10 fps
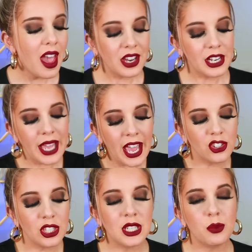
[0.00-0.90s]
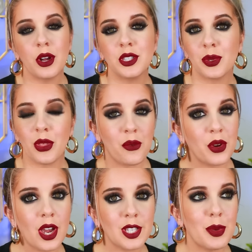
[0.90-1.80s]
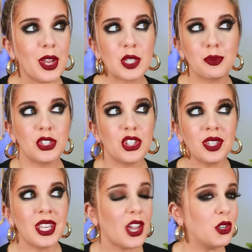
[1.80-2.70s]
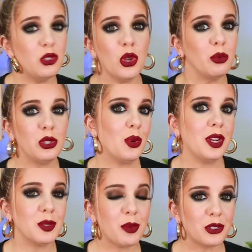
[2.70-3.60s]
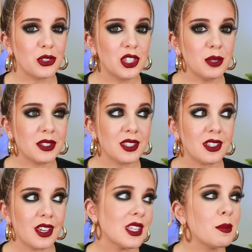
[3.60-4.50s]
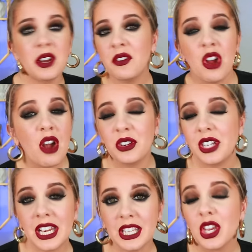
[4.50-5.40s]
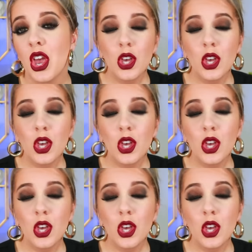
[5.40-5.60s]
And then I occasionally did once with Ofra Cosmetics, but generally I don't do any sponsorships because I'm not ever offered any.